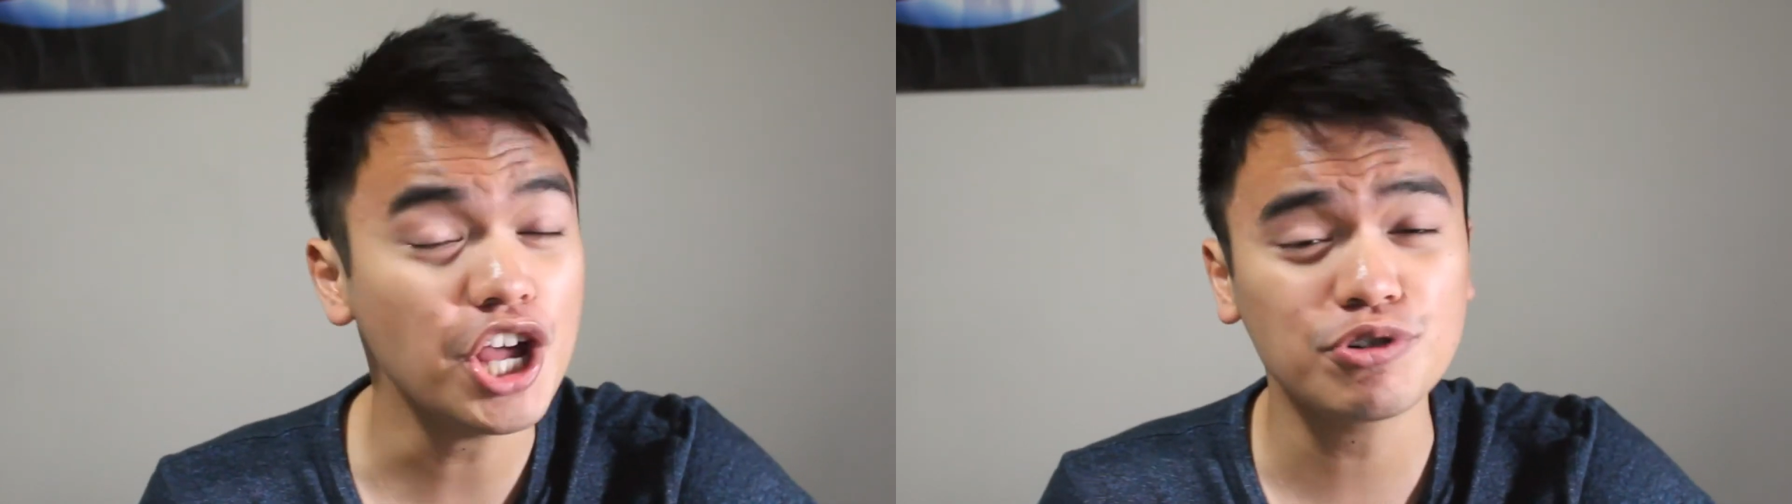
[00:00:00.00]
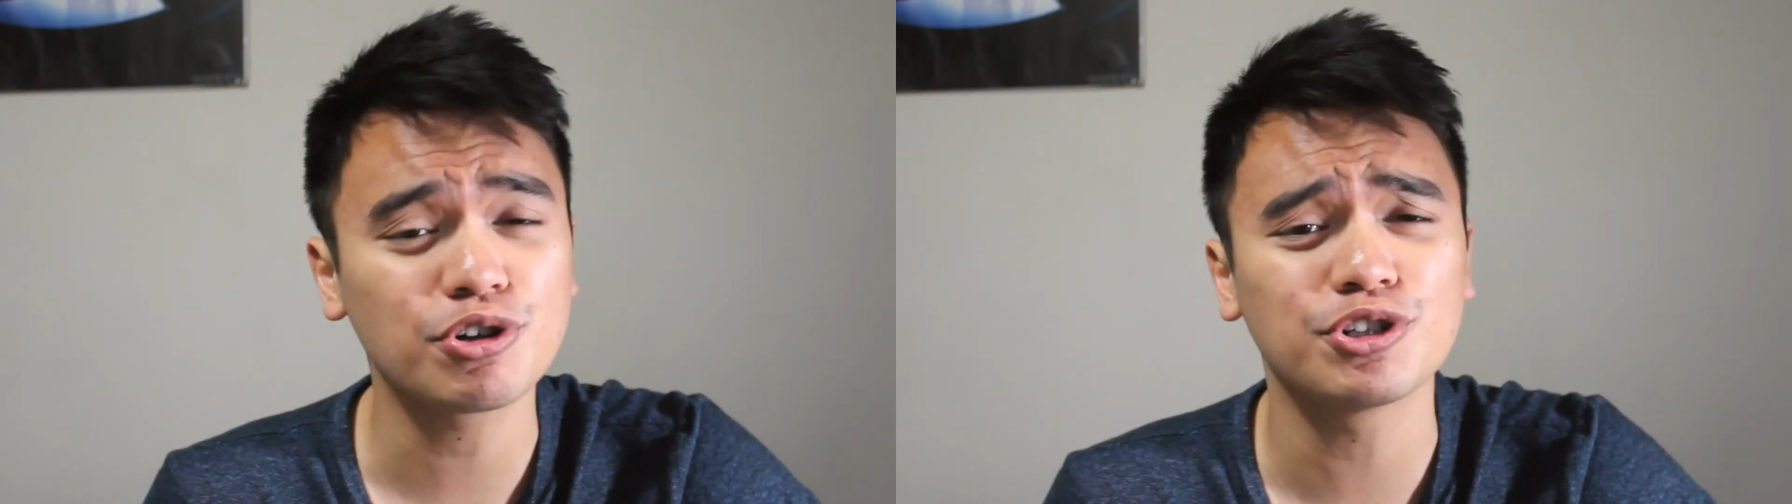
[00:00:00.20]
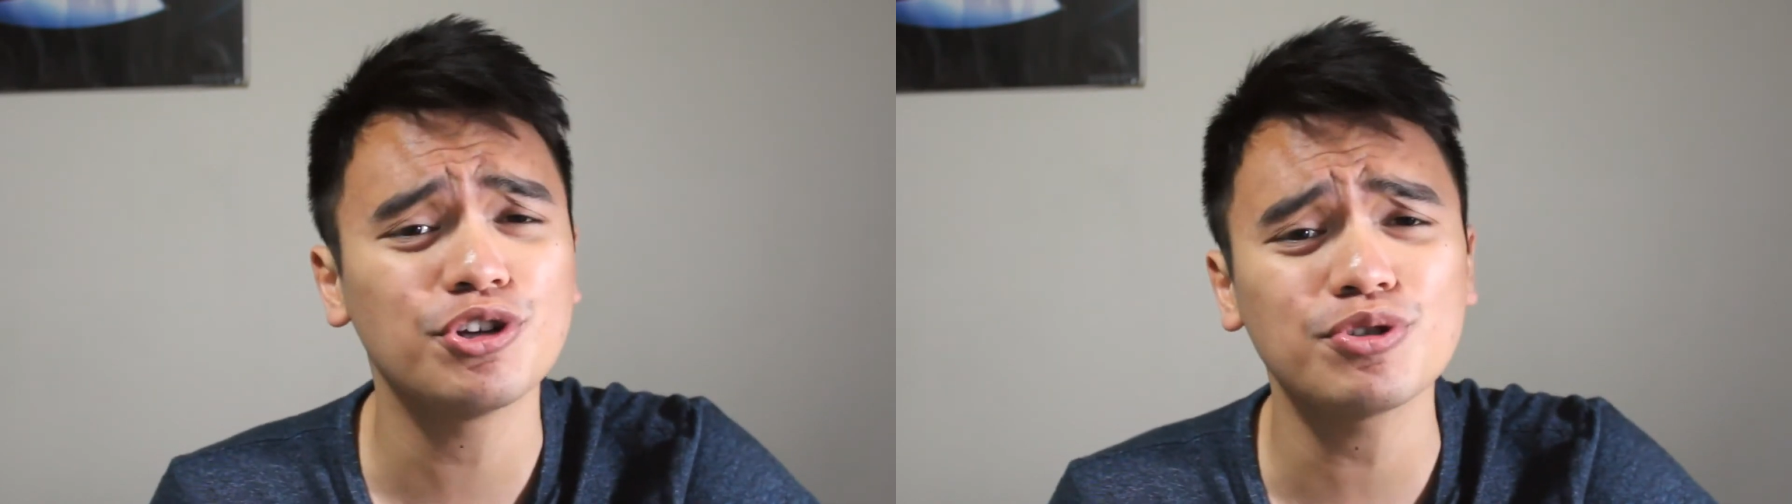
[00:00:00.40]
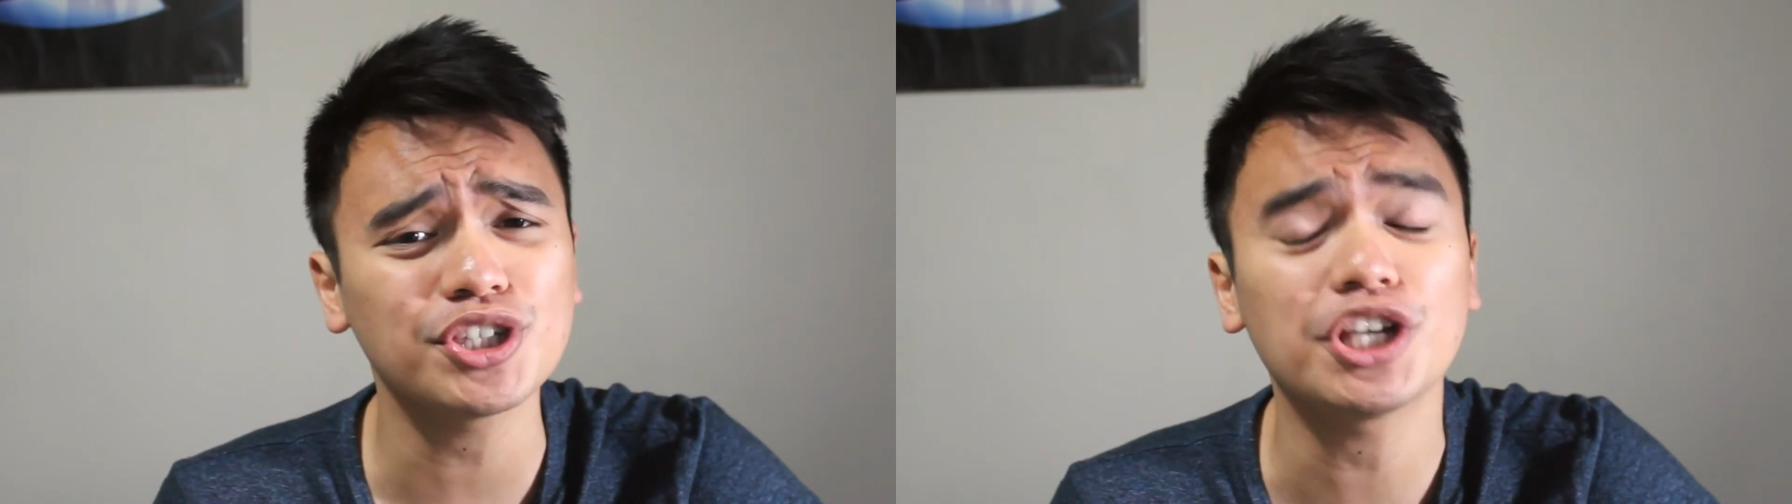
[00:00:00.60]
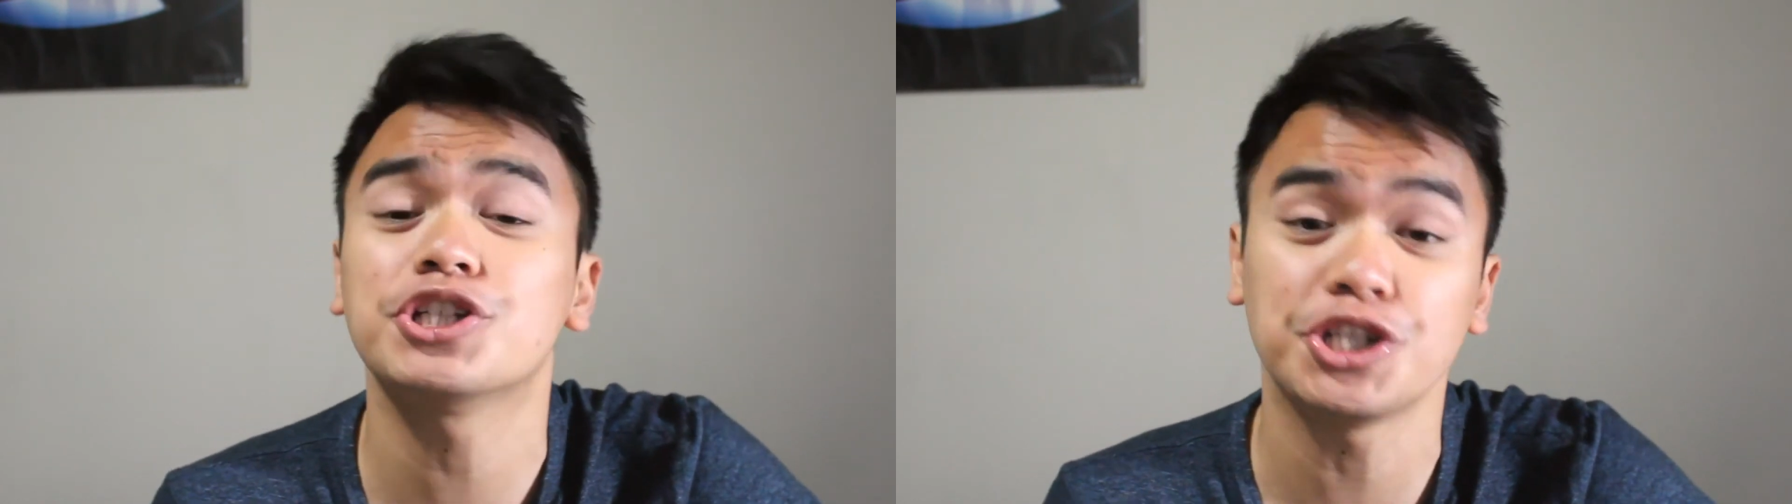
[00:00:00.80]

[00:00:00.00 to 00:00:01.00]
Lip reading: introducing